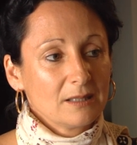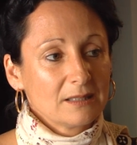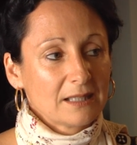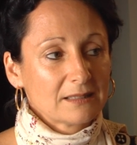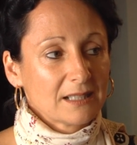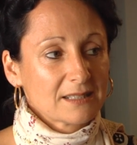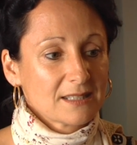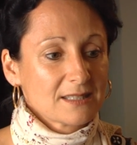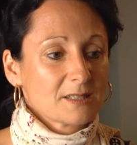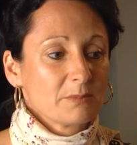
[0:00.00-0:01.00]
that
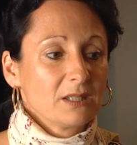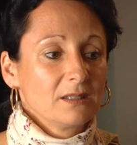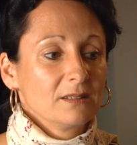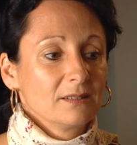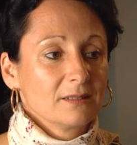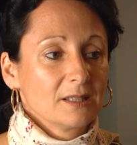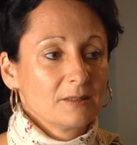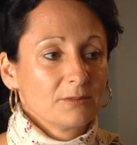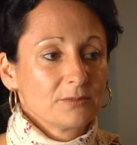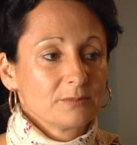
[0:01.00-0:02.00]
this is being
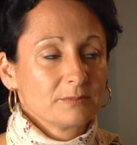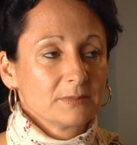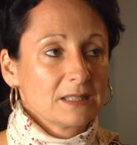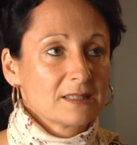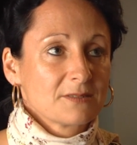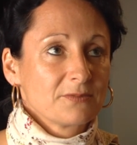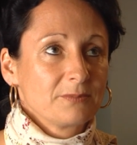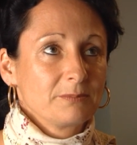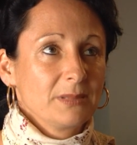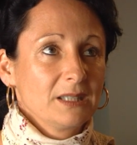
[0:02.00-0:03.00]
it's
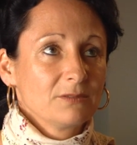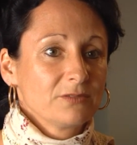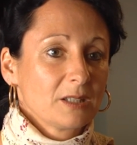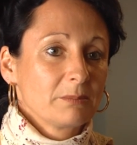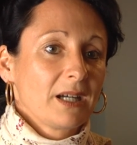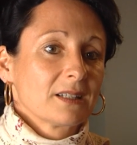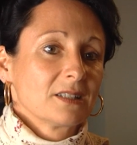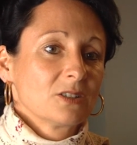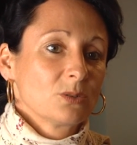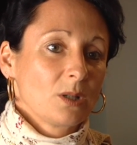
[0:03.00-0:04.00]
being fed back
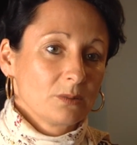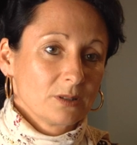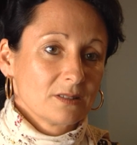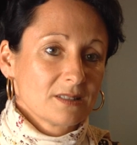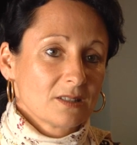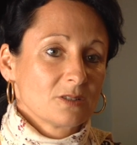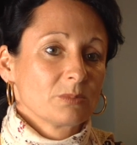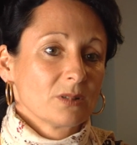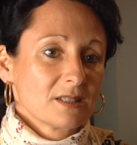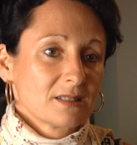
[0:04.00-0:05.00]
into our sector
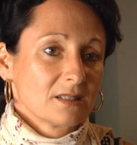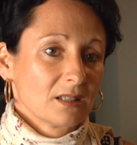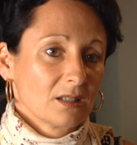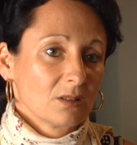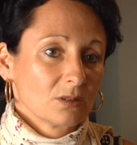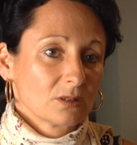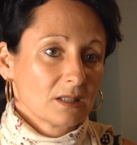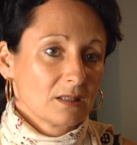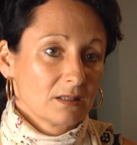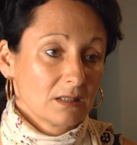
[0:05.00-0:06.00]
policy dialogue,
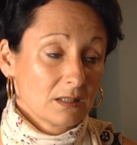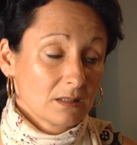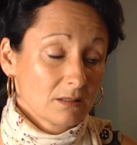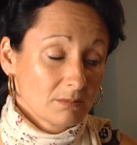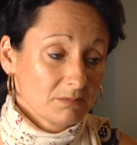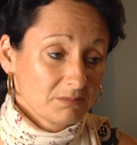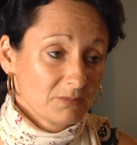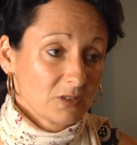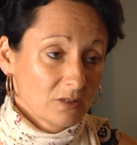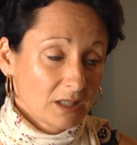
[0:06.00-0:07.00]
and
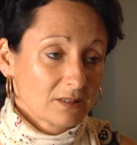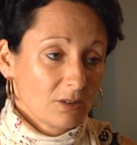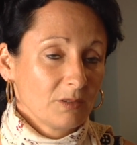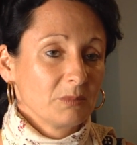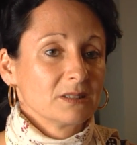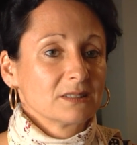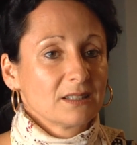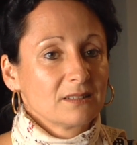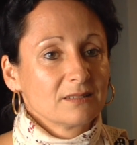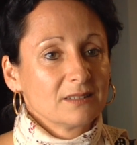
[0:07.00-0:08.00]
that government
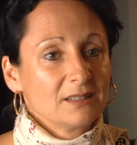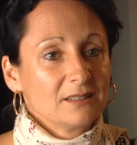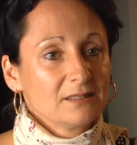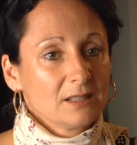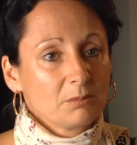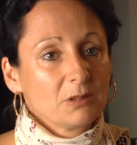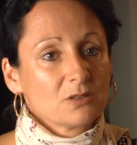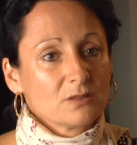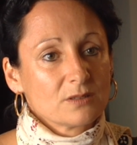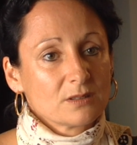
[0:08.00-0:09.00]
can take
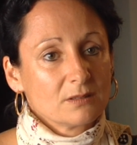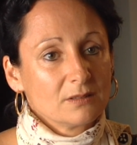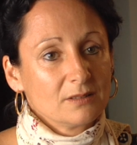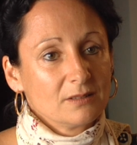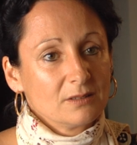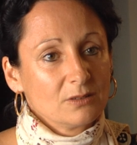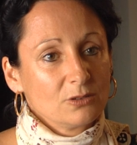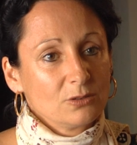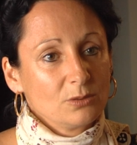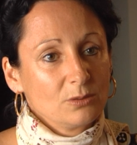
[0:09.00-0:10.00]
measures
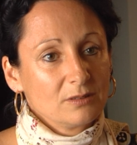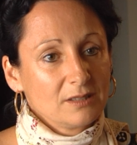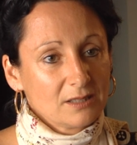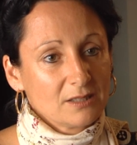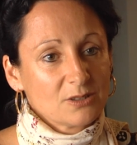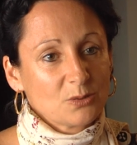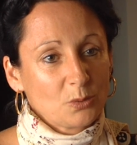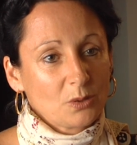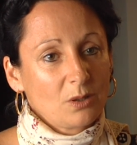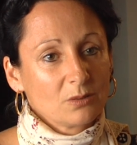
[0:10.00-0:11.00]
to take
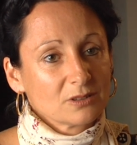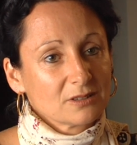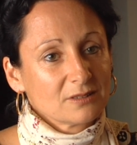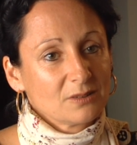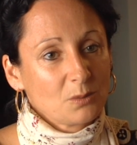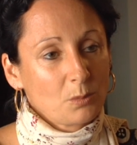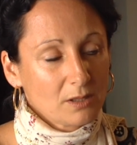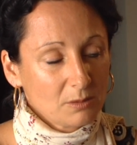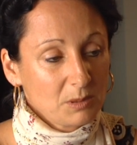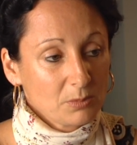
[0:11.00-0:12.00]
into account, you know,
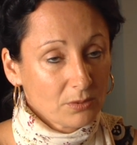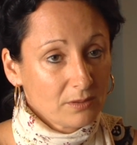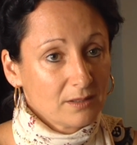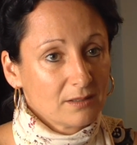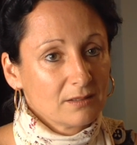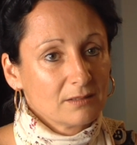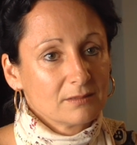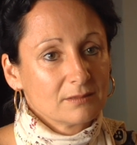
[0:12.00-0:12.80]
what the people think